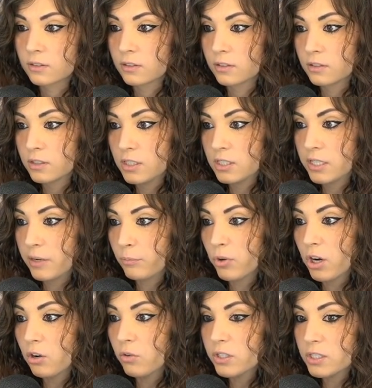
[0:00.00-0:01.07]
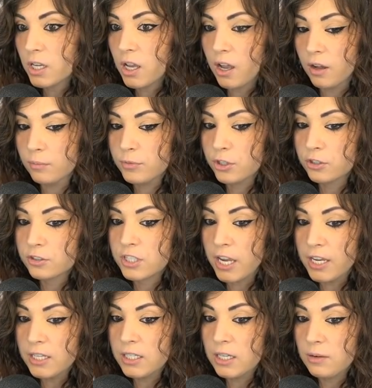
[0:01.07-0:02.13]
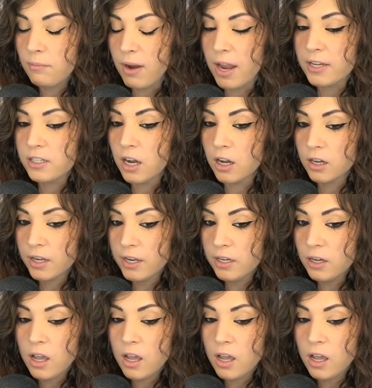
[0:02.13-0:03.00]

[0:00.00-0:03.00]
So he's like, bro, what's up? You're taking my gun?